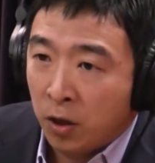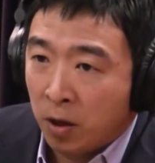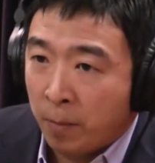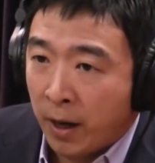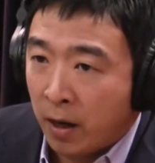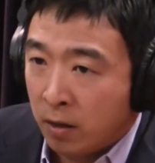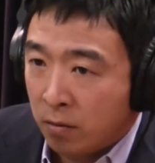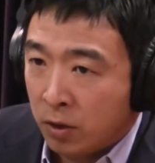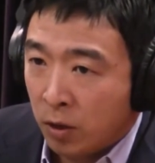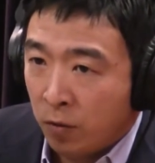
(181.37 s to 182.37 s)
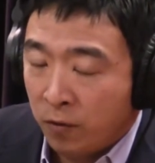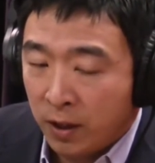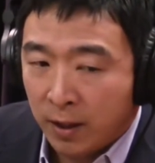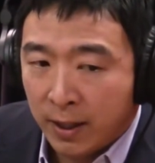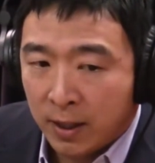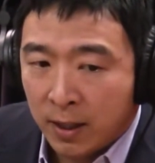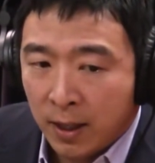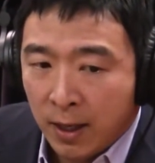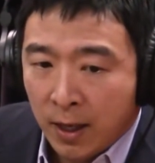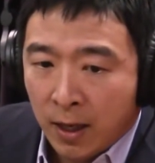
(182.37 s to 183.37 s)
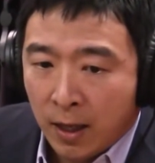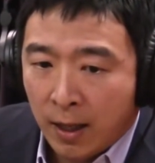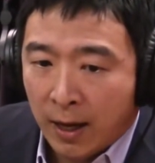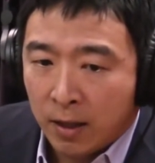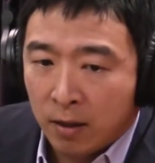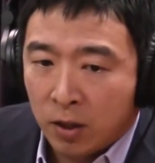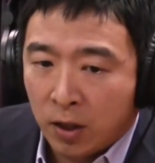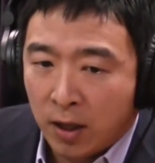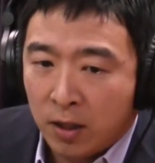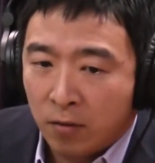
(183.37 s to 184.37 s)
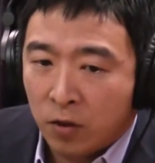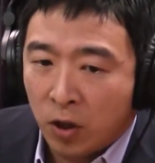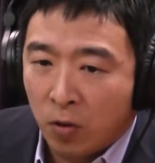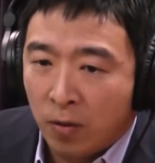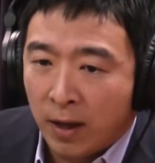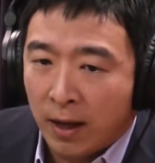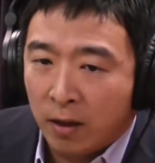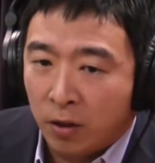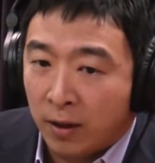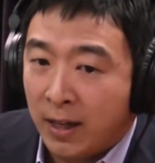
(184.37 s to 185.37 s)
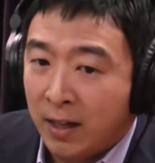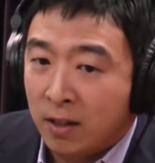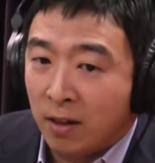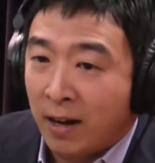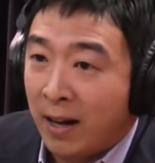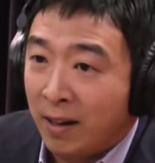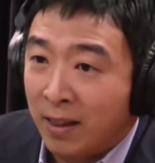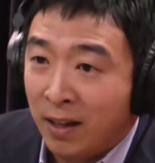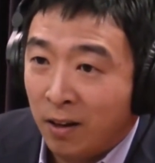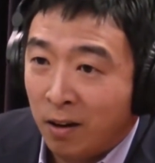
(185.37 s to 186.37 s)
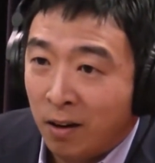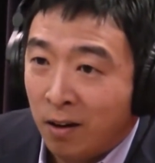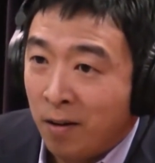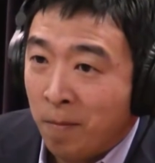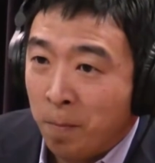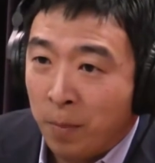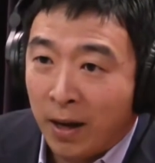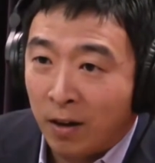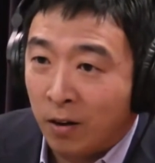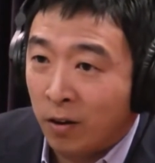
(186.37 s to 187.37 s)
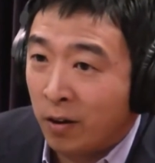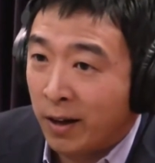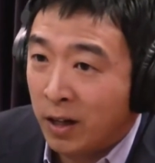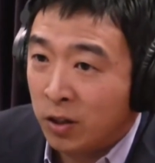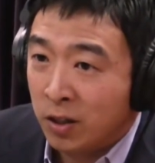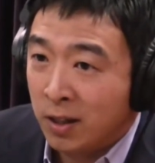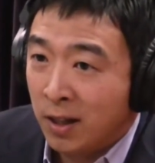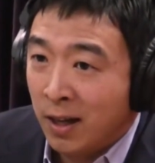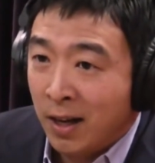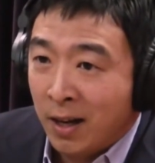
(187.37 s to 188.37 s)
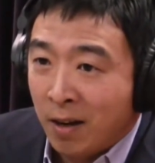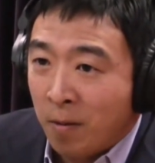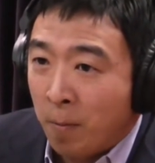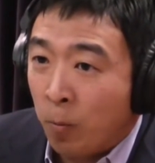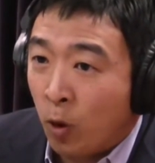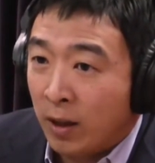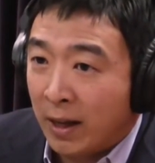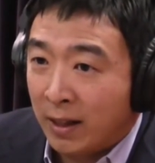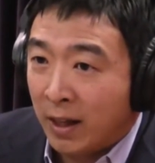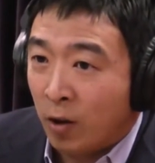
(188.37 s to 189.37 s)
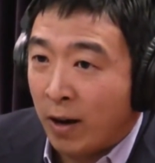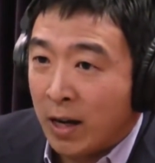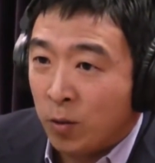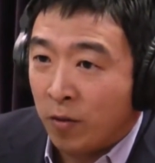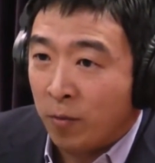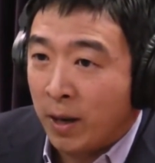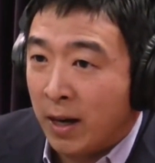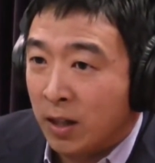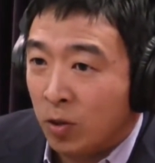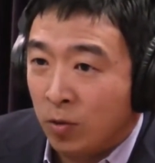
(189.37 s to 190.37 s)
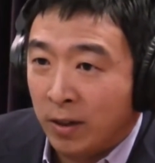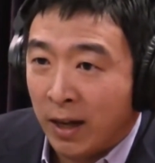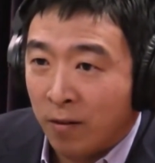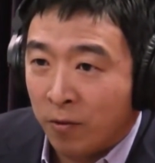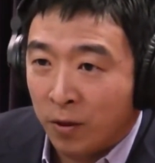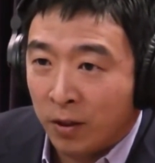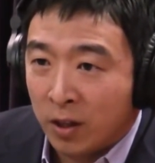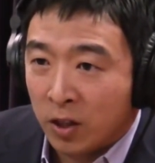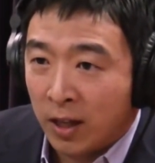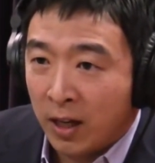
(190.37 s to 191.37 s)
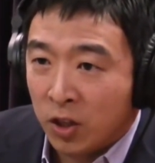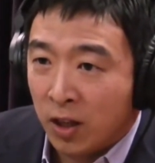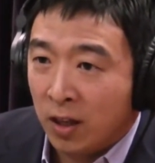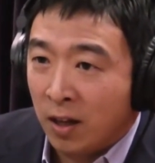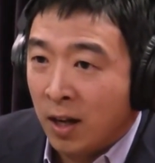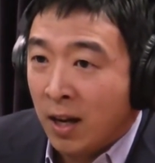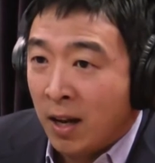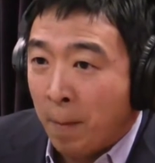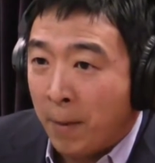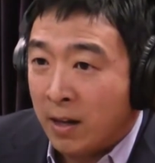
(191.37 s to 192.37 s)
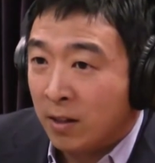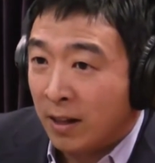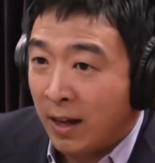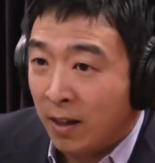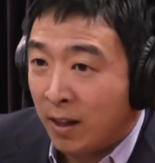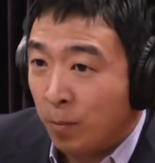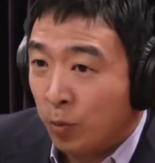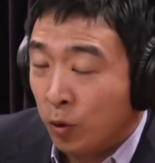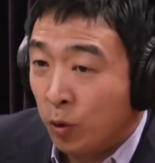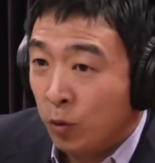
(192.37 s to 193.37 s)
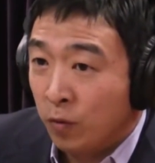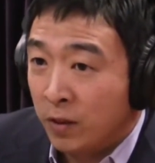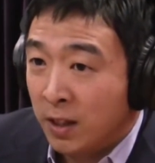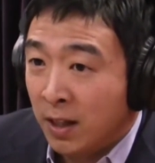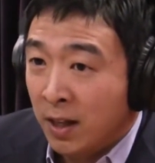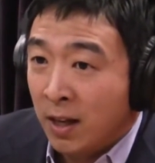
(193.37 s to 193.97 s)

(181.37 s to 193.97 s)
you're a parent, so you feel this, that studies have shown that your kids are healthier, better nourished, more likely to graduate from high school and get further education, mental health improves,